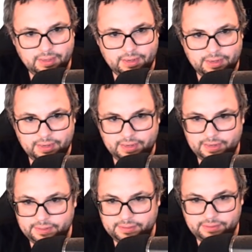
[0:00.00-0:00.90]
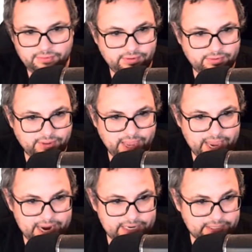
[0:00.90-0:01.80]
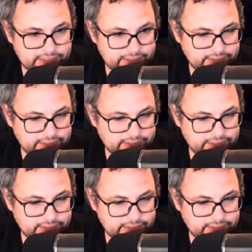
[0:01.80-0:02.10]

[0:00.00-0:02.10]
And this is 8.